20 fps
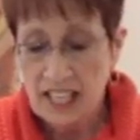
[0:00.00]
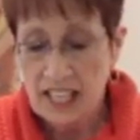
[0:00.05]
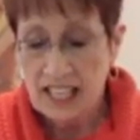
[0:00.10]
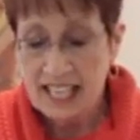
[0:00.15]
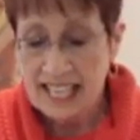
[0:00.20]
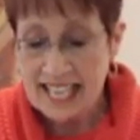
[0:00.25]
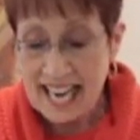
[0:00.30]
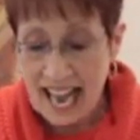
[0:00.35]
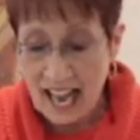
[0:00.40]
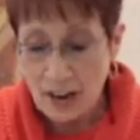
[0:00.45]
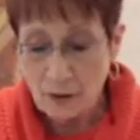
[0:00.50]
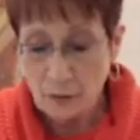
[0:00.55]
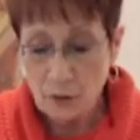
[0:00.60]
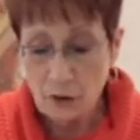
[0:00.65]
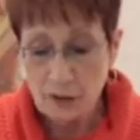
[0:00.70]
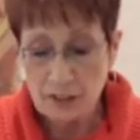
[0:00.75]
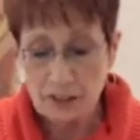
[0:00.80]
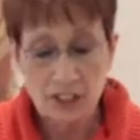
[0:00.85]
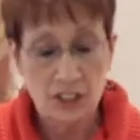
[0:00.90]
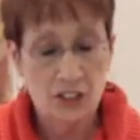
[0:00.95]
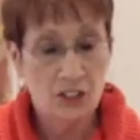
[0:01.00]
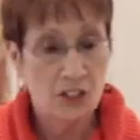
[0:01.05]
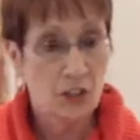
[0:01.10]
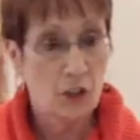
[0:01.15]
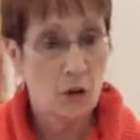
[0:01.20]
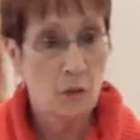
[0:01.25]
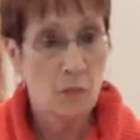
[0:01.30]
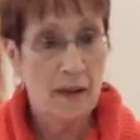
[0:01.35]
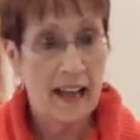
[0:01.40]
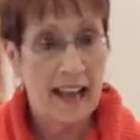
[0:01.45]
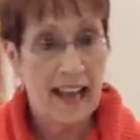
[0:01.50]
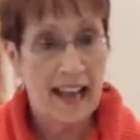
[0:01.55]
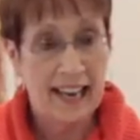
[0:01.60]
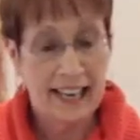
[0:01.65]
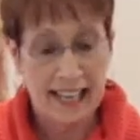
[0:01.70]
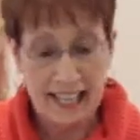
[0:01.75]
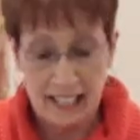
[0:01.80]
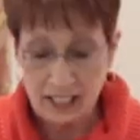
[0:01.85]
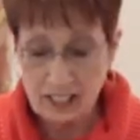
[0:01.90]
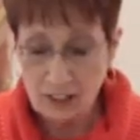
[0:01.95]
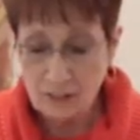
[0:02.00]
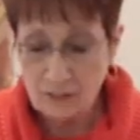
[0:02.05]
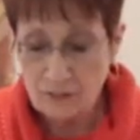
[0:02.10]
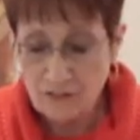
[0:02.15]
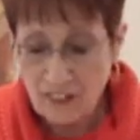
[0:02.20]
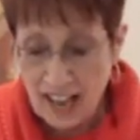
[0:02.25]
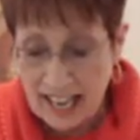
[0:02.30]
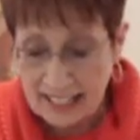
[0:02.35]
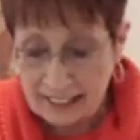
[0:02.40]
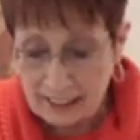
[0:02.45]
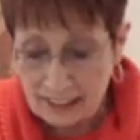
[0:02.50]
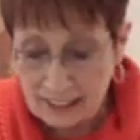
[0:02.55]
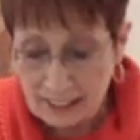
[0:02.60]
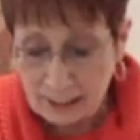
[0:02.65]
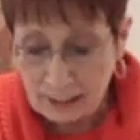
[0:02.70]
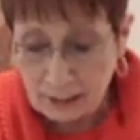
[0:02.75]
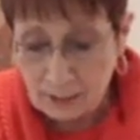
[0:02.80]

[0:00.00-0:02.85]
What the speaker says: not wanting to go back until fastening